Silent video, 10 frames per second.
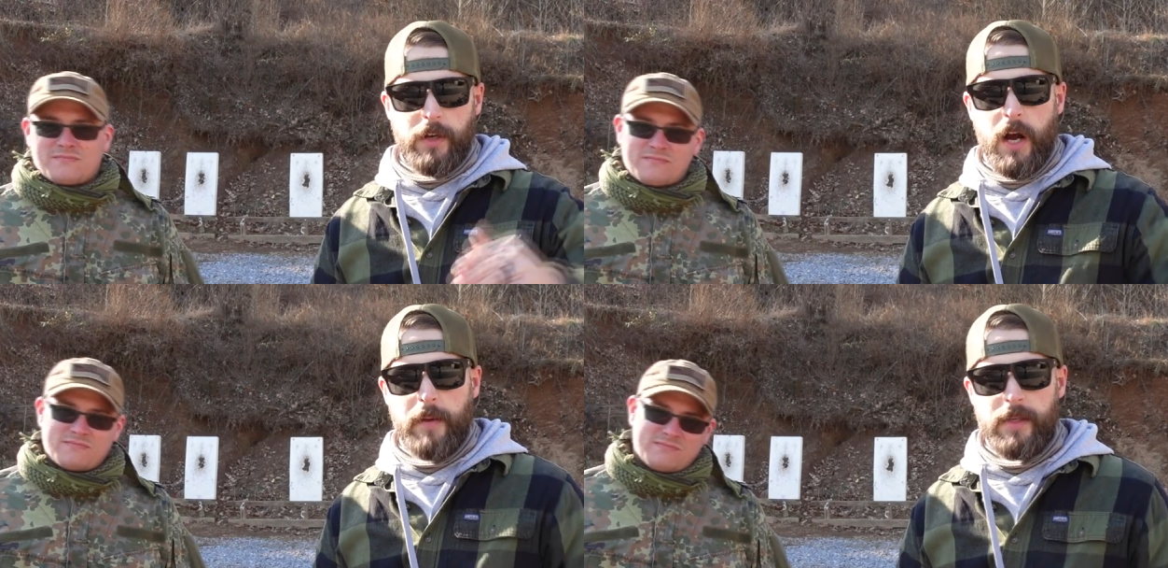Speaker 1: a
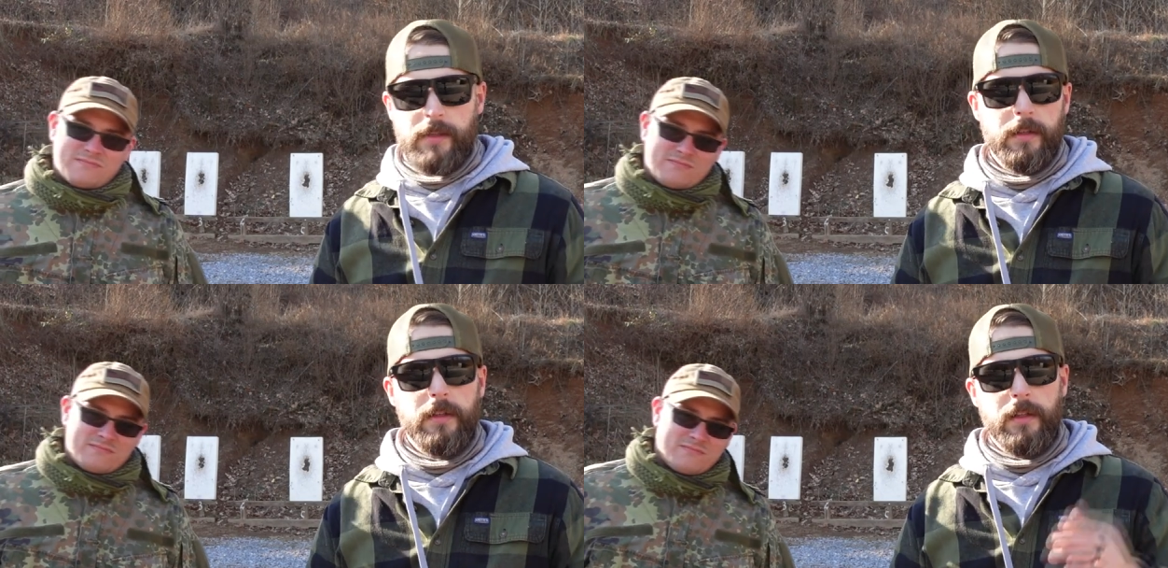
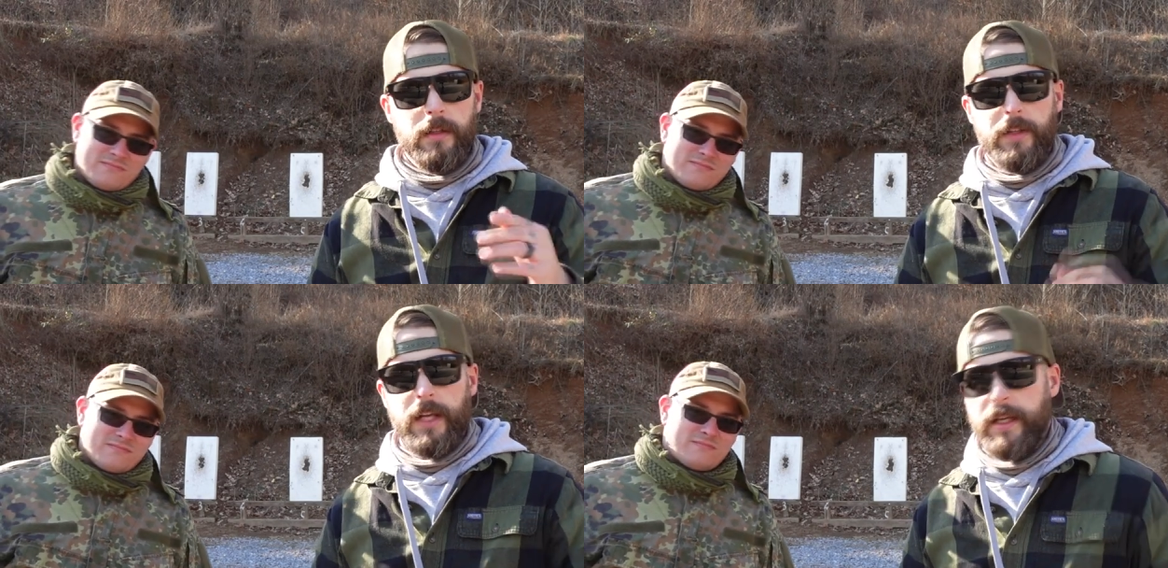comment,
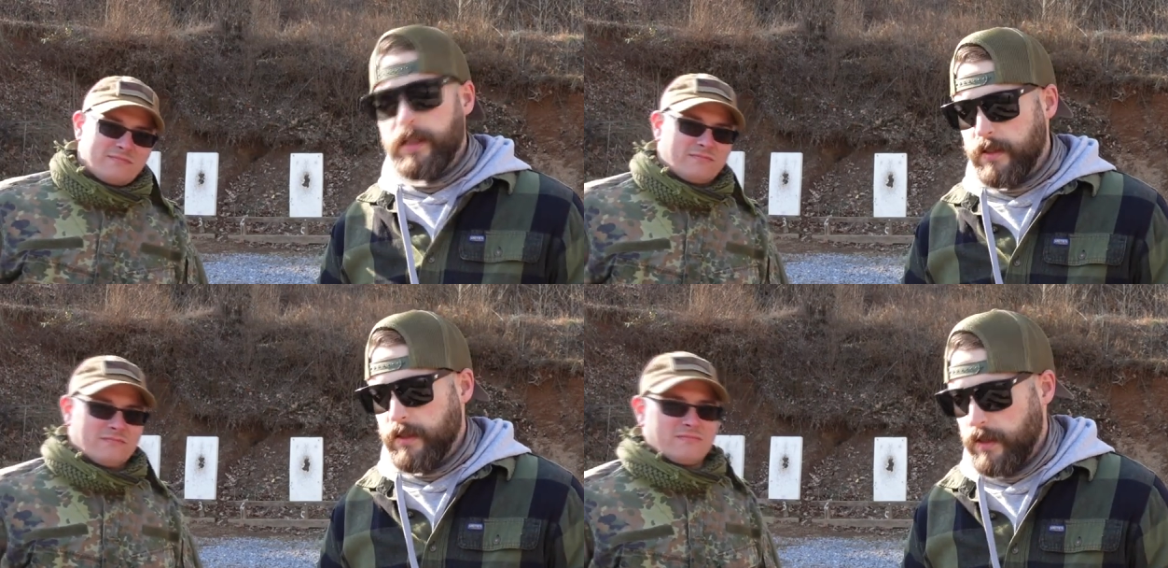leave a like.
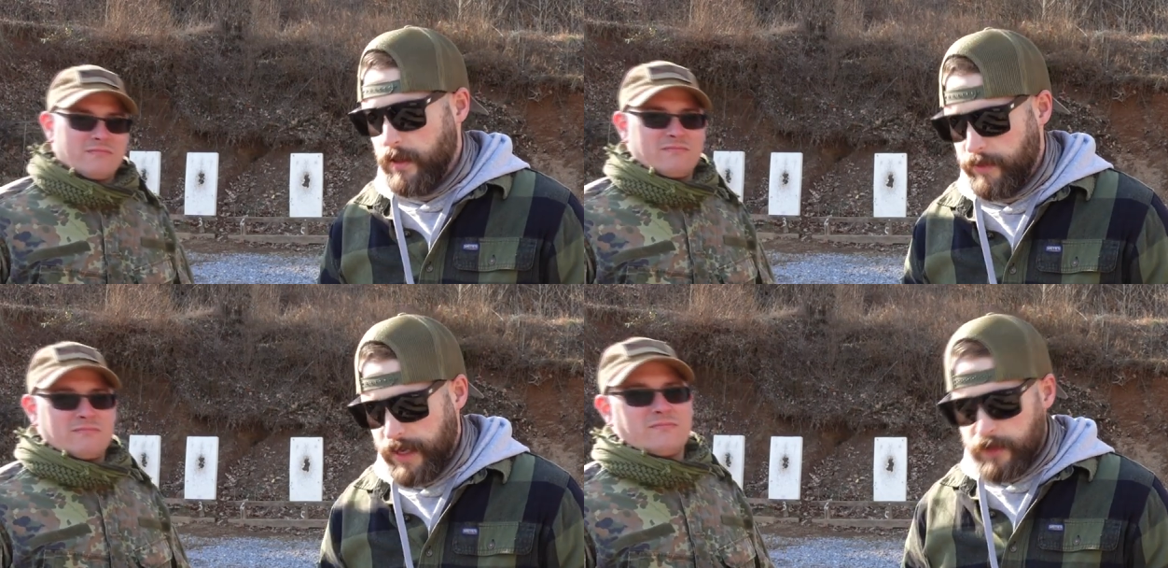
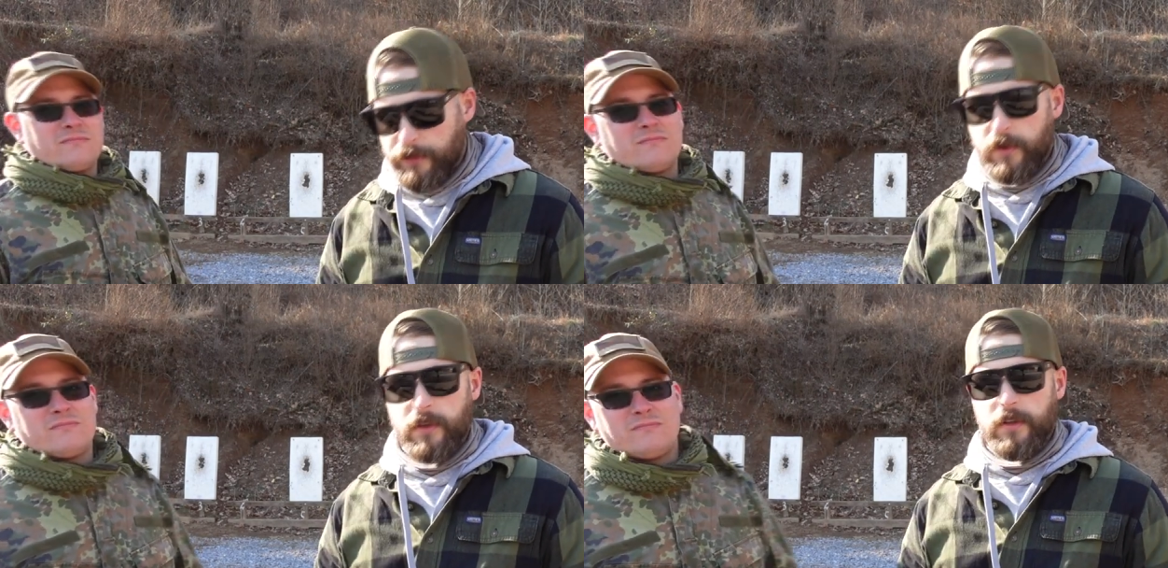Thank you
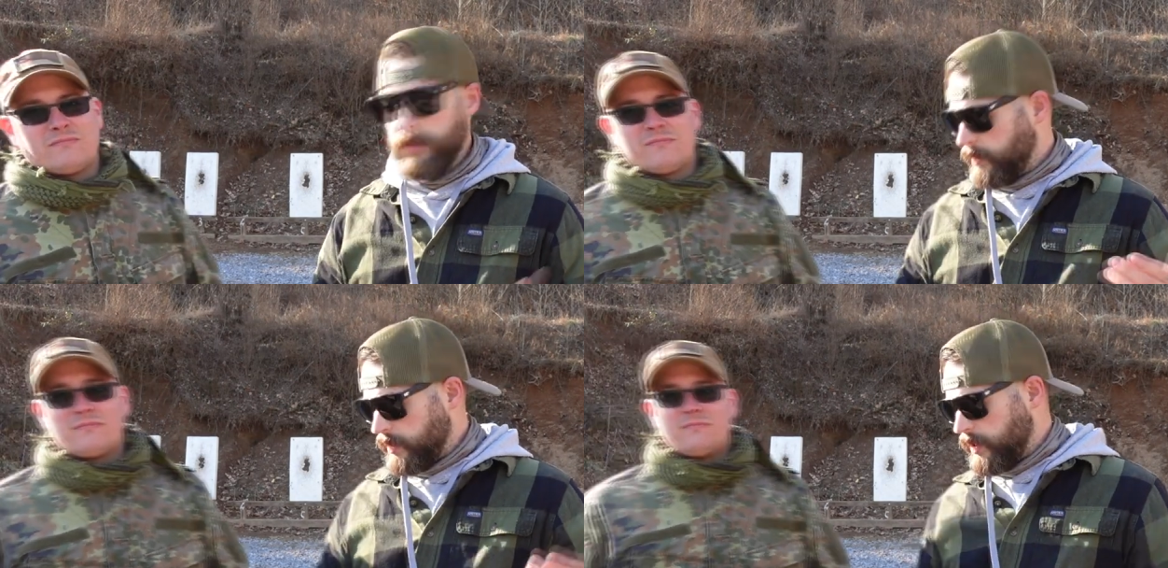for
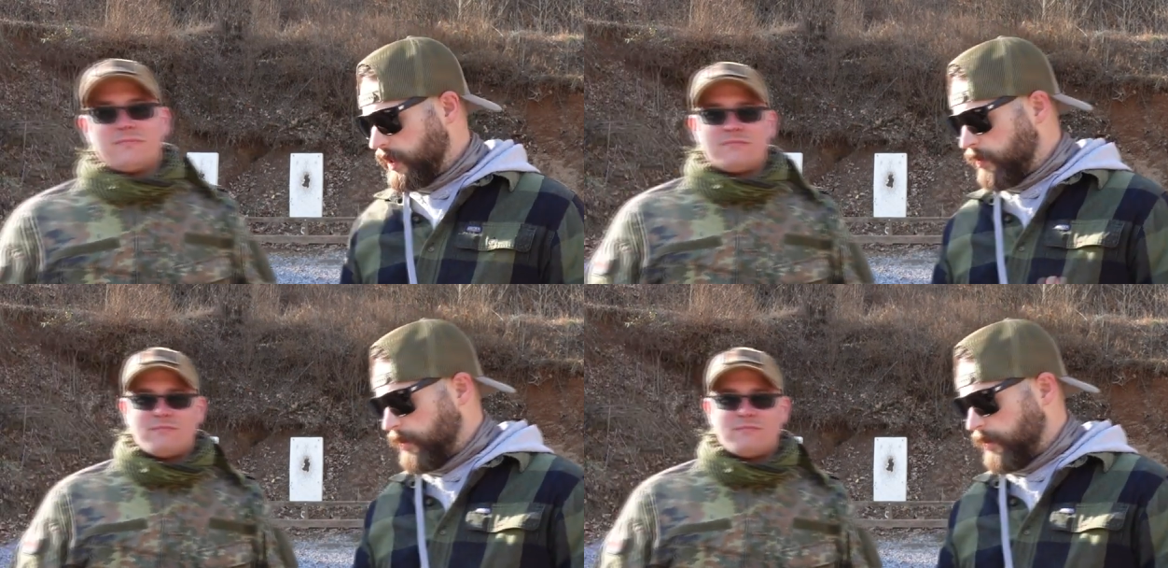sticking